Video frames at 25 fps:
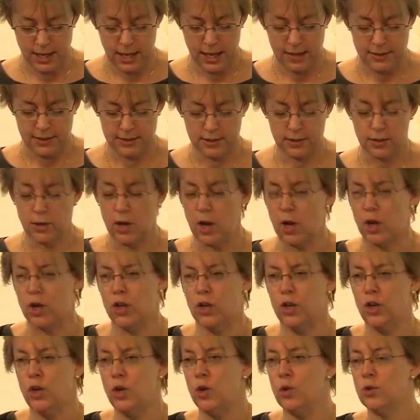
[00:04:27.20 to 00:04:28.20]
This is a
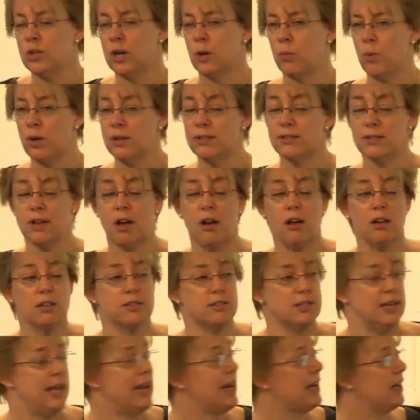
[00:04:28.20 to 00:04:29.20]
huge... I once
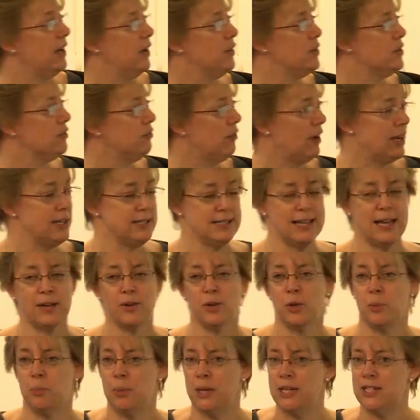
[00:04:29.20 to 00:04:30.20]
asked an ECLO to write down
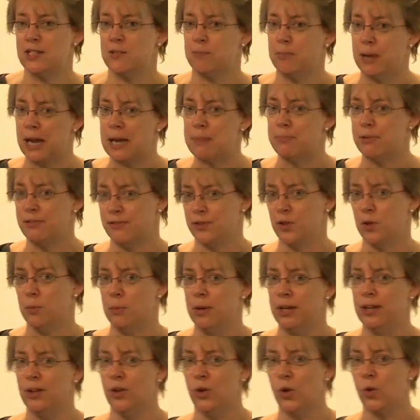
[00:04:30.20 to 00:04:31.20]
on a piece of paper for
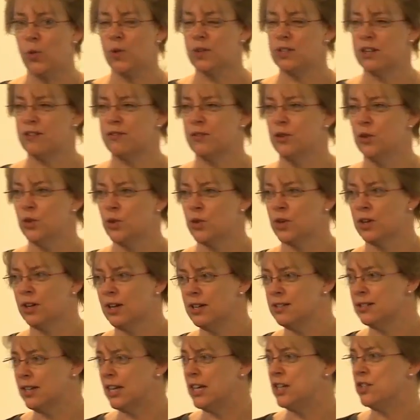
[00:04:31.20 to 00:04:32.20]
me all the different
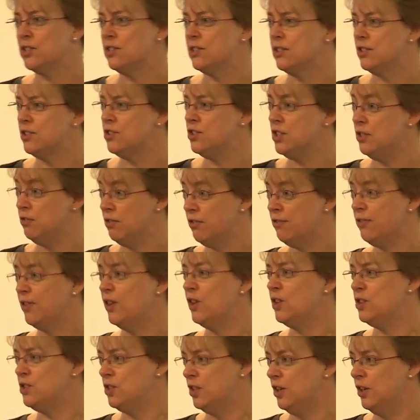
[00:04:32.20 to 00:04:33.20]
organisations that she
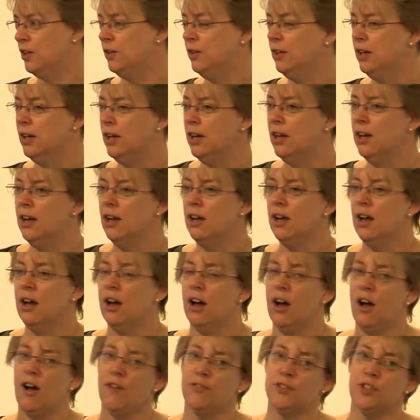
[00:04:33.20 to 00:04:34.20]
referred to.
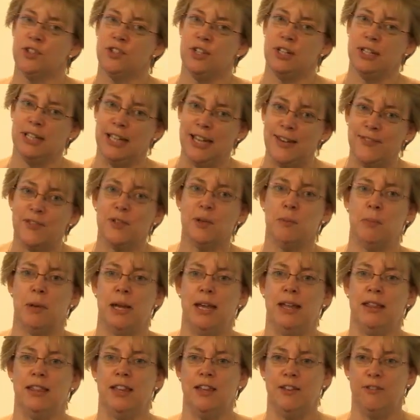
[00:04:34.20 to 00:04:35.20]
After she'd given
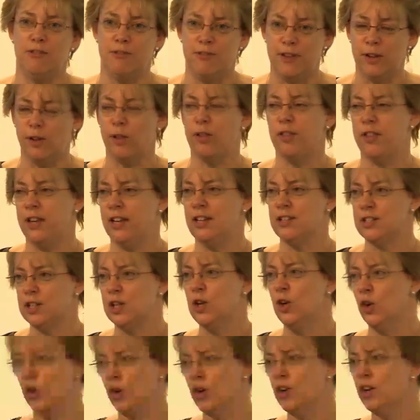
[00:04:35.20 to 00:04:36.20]
me the filthiest
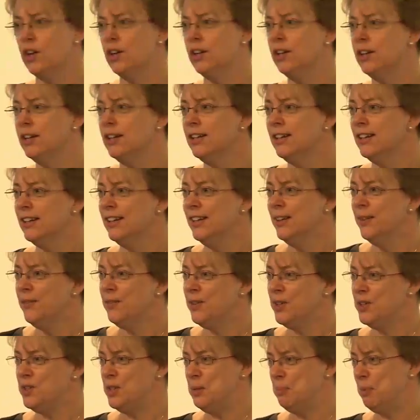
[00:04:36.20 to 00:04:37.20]
look
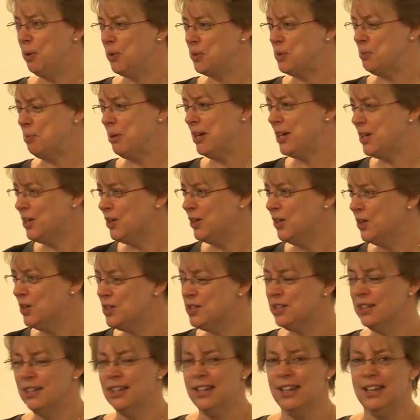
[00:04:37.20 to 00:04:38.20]
that she possibly could,
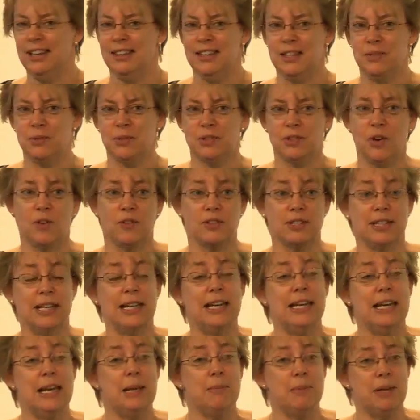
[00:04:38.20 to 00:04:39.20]
this was obviously
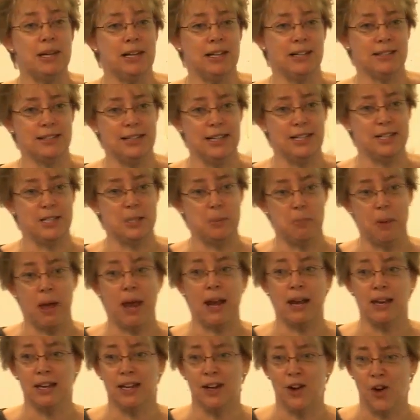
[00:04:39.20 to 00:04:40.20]
a limitless list
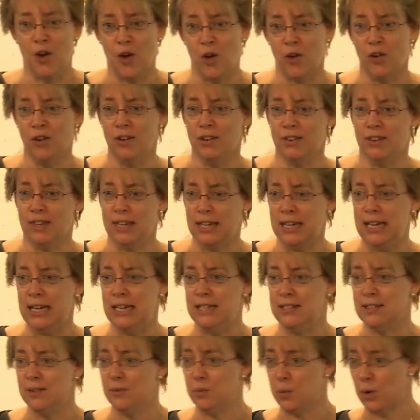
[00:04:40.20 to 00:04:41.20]
depending on the
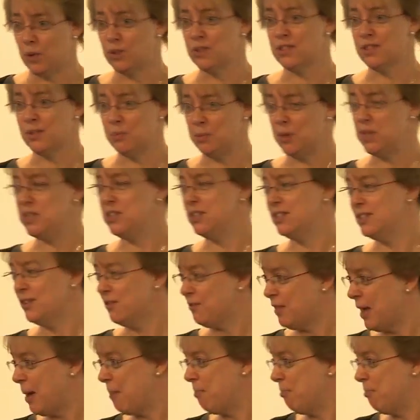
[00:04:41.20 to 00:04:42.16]
needs and wants and wishes of that